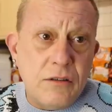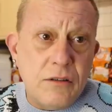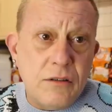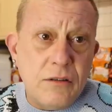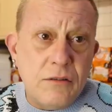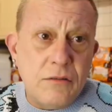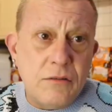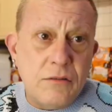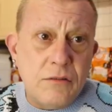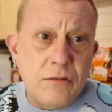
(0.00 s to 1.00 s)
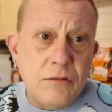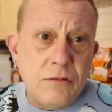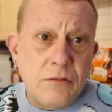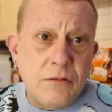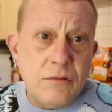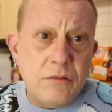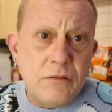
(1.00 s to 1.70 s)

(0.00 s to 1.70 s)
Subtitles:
Nothing is said.